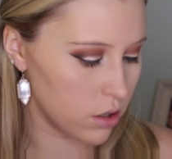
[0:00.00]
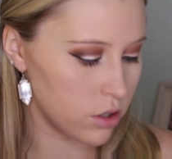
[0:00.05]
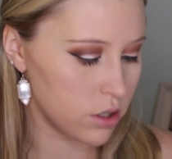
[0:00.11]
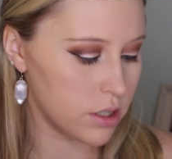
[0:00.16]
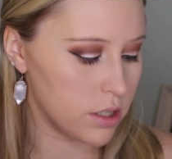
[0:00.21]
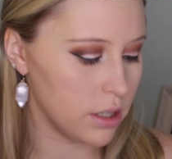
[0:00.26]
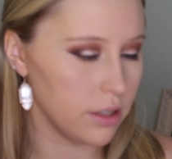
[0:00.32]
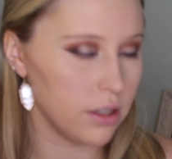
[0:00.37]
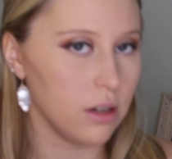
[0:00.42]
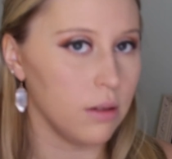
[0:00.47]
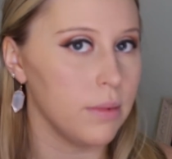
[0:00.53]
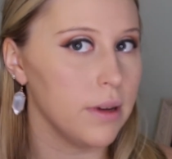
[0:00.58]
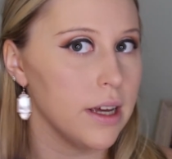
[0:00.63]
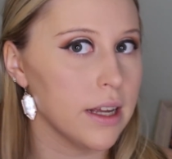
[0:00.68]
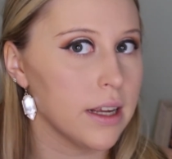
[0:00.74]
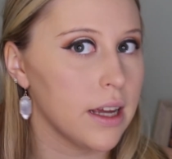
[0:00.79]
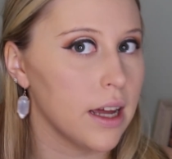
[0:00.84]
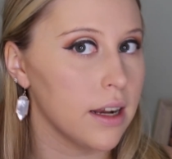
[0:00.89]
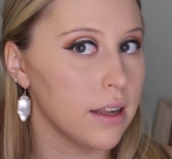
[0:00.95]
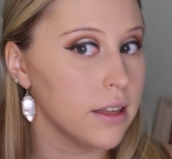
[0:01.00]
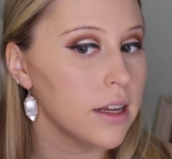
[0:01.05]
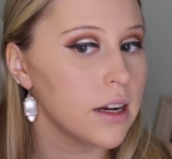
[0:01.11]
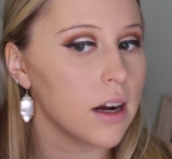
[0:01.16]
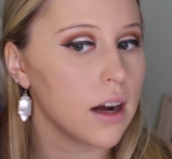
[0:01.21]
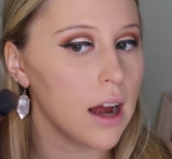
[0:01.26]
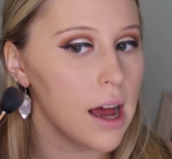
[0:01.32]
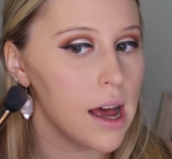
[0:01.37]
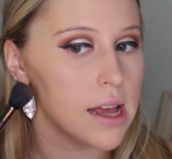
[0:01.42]
just a little bit, kind of let
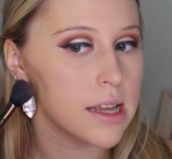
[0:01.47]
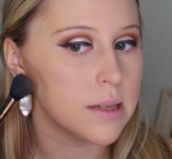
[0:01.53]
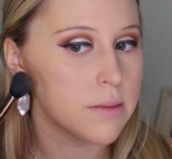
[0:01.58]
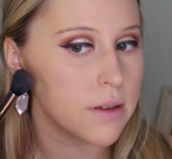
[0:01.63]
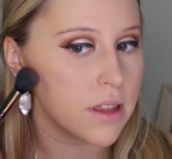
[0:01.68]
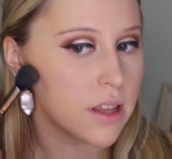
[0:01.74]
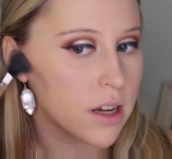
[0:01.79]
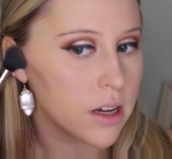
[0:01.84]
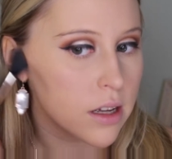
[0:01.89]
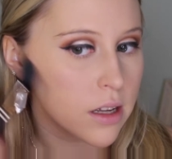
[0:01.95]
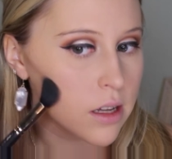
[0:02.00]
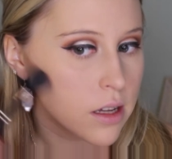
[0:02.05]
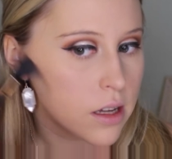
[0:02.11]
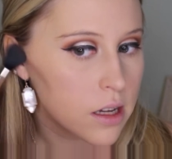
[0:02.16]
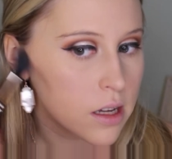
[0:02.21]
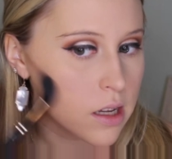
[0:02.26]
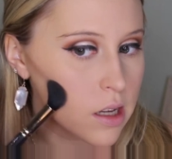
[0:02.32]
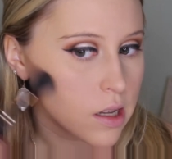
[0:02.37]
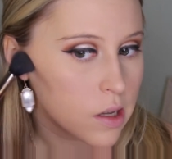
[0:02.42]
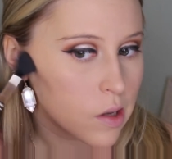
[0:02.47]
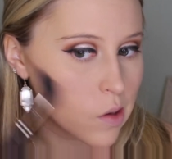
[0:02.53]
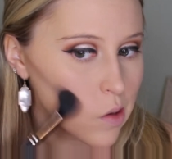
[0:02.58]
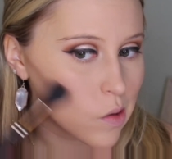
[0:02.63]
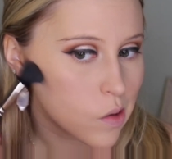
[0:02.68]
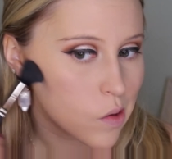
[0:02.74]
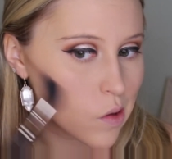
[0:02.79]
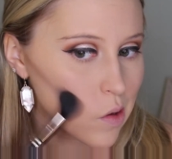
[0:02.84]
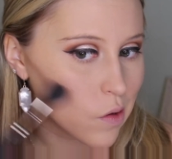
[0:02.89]
our eyes be the
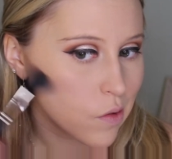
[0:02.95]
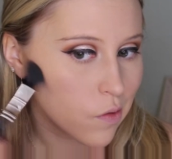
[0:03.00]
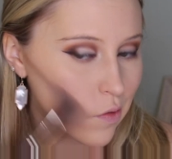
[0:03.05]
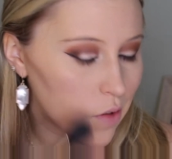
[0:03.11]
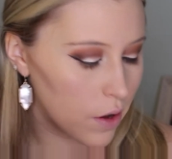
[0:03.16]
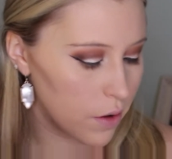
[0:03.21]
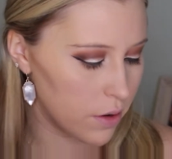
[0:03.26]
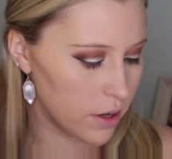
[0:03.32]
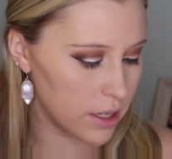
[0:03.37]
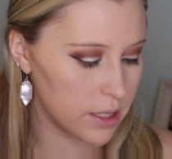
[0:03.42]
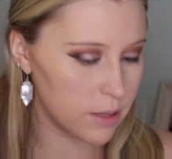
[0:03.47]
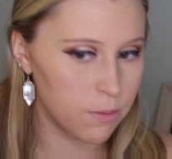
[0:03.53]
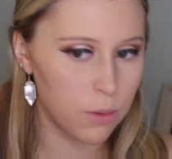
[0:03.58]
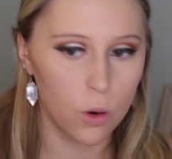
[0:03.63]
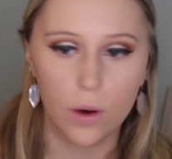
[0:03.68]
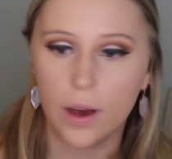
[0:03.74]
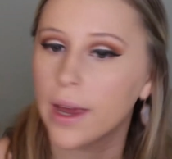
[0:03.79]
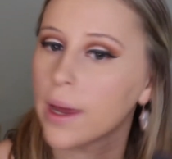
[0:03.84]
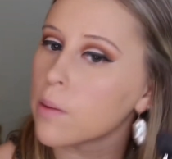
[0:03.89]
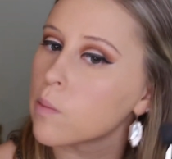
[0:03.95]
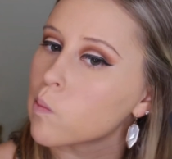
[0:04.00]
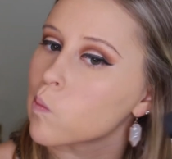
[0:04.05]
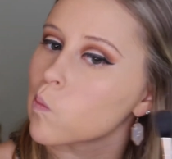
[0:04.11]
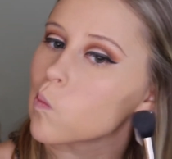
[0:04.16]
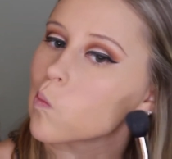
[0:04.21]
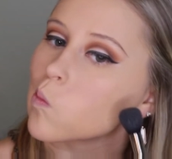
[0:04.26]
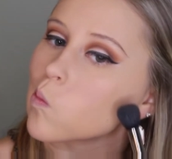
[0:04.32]
focus point.